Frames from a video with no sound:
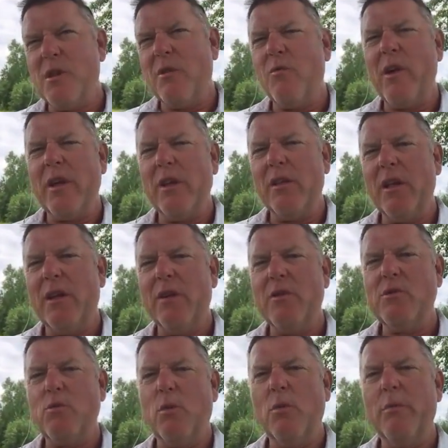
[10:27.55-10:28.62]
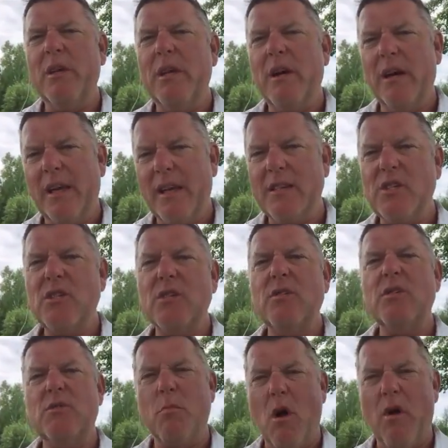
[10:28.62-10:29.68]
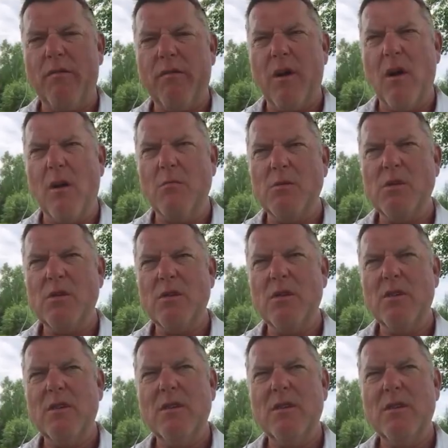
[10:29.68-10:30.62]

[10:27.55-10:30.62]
and regulators will be against small farms